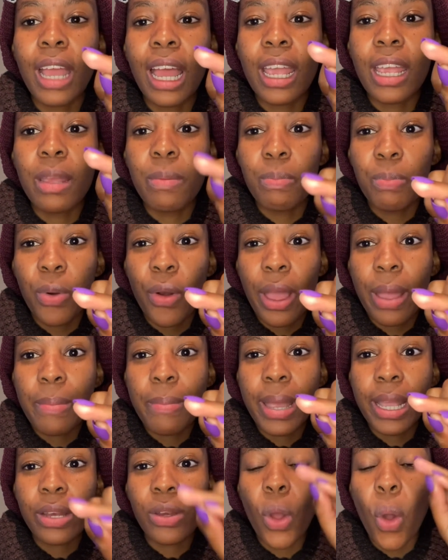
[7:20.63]

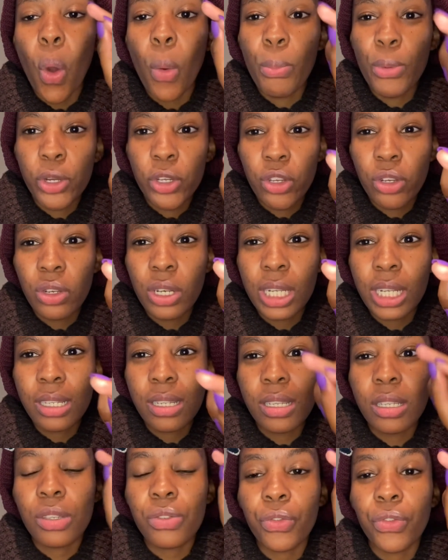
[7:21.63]
employment
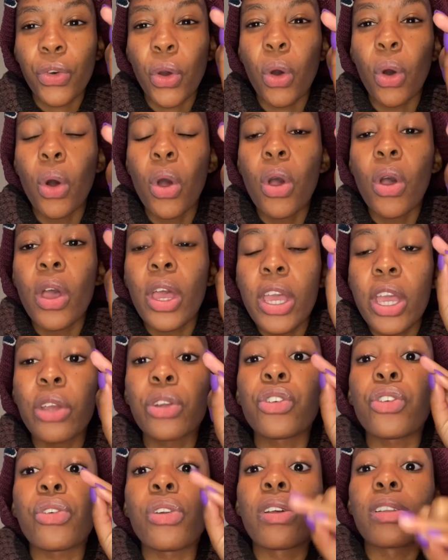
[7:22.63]
opportunities for
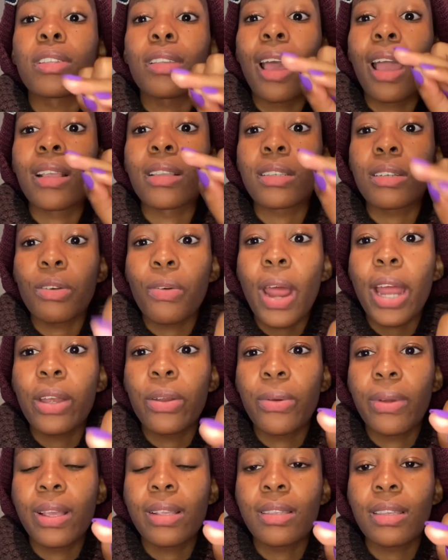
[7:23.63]
Actuarial Science
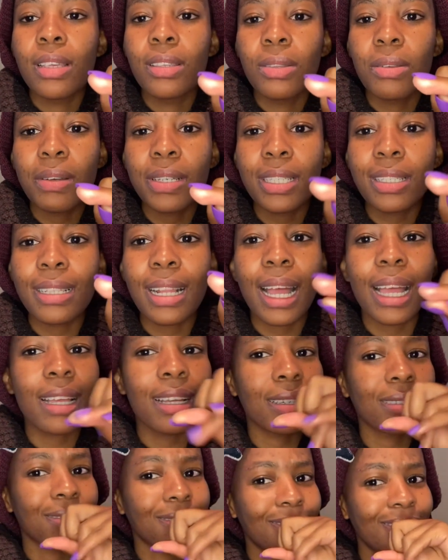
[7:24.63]
graduates. So I was like,
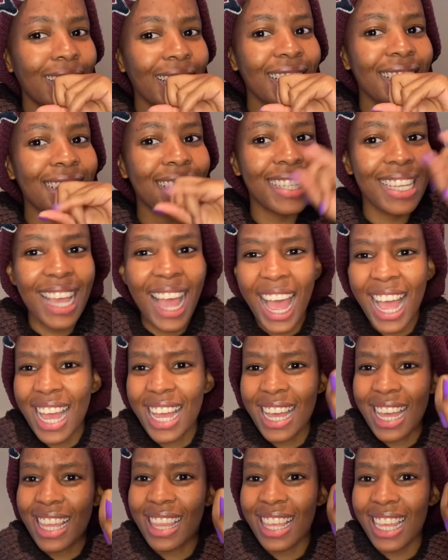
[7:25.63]
what?
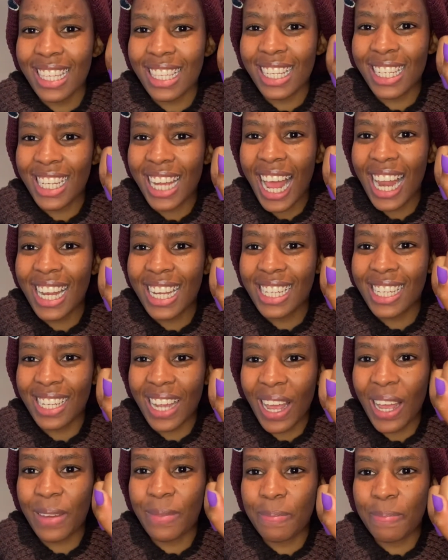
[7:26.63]
There's a challenge
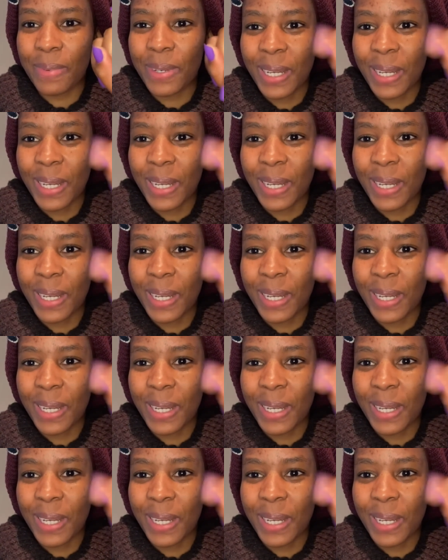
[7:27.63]
up.